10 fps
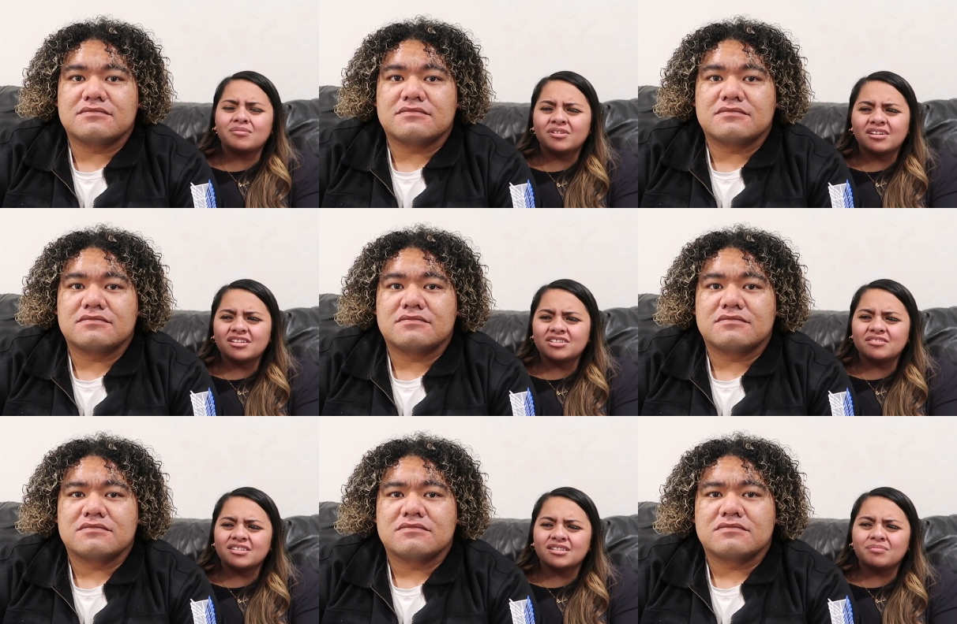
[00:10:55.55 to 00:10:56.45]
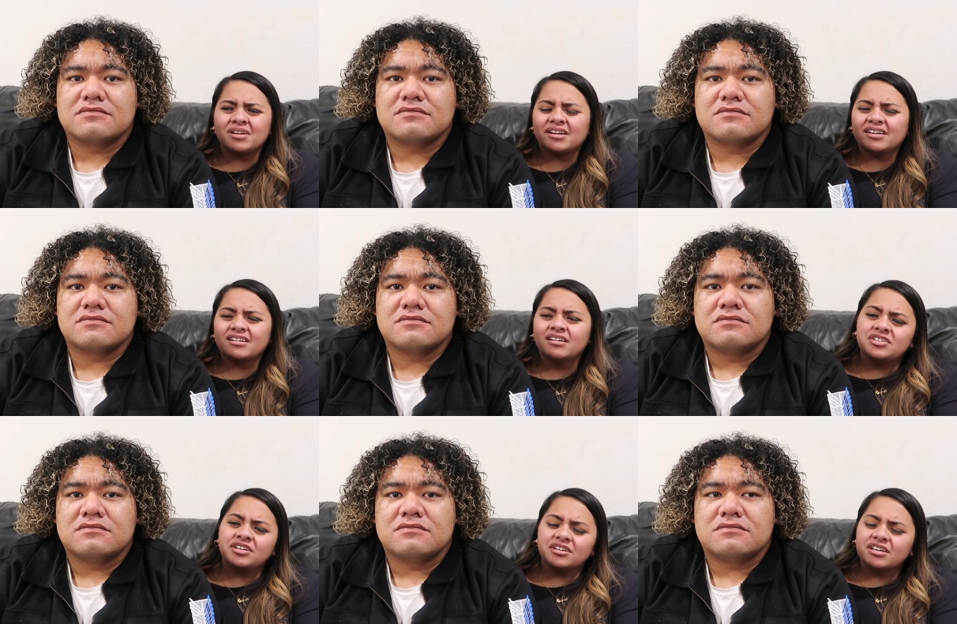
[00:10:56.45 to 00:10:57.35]
Speaker 1: same one as you doesn't mean I
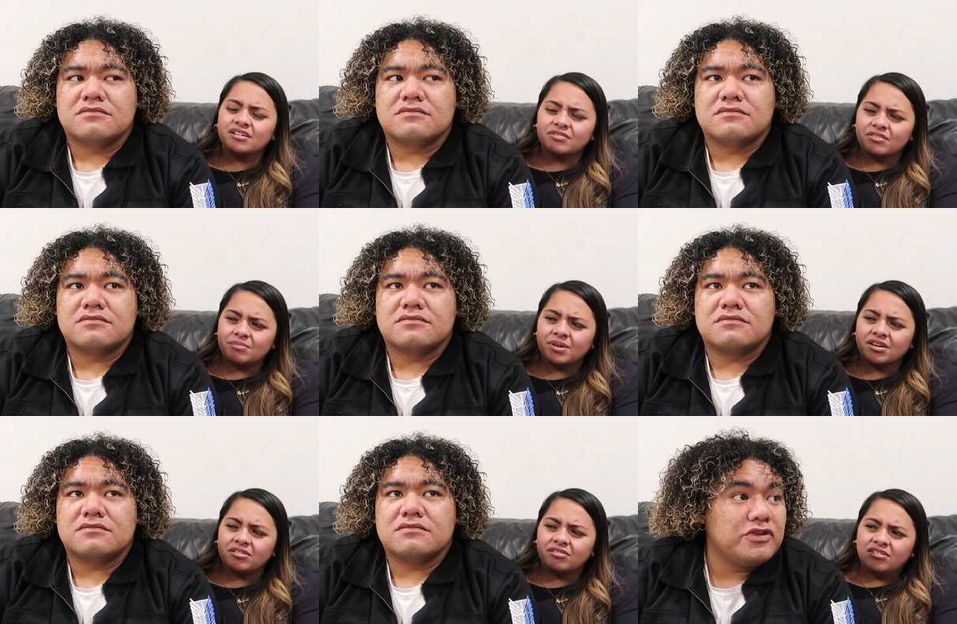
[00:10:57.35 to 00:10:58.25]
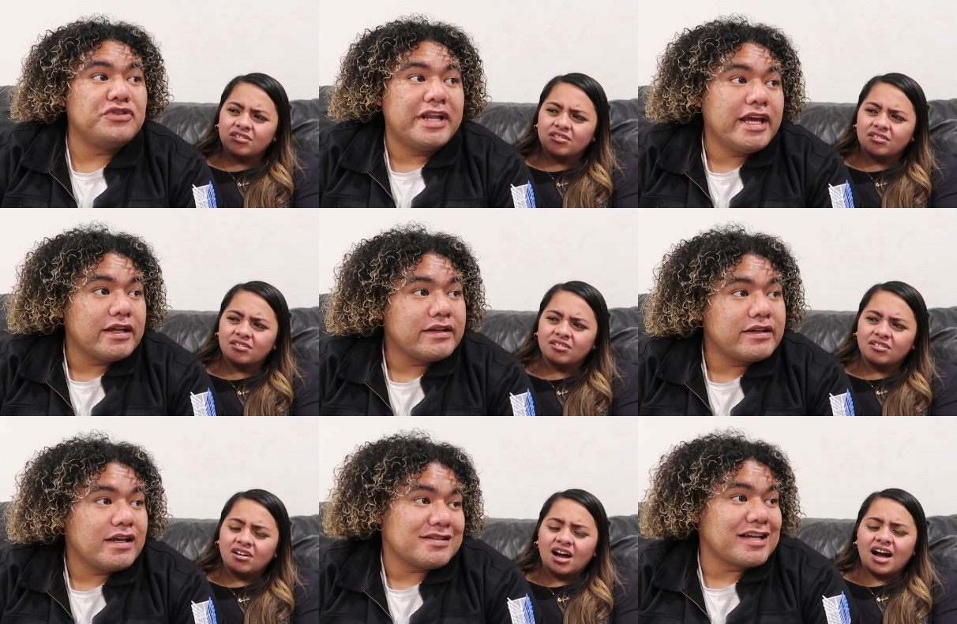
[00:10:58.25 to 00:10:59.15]
took it from you.
Speaker 2: You did
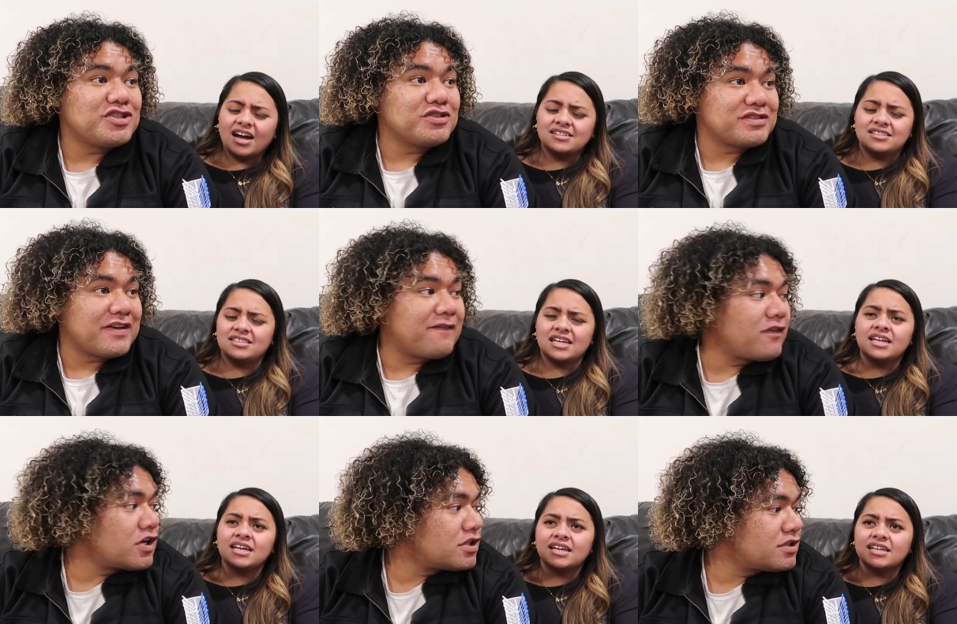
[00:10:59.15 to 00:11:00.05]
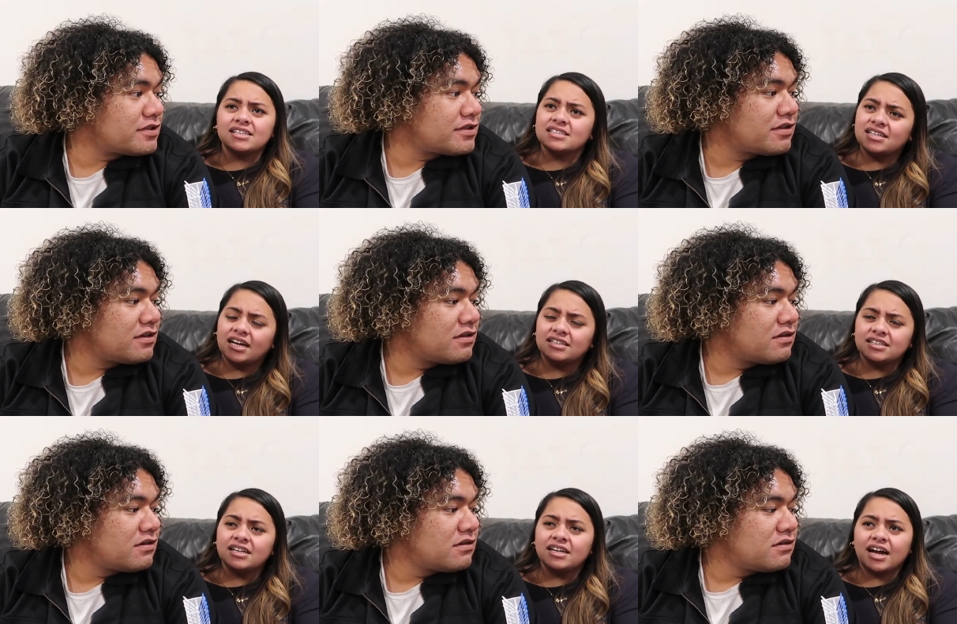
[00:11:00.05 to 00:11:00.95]
because I chose I it. Didn't.
Speaker 1: First. I
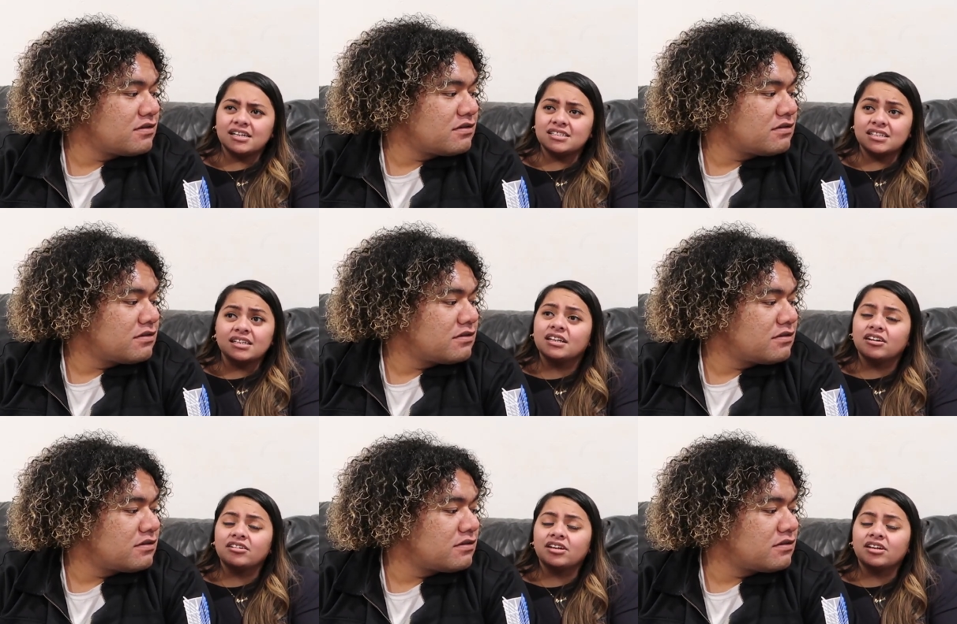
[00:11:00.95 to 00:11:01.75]
didn't. I didn't hear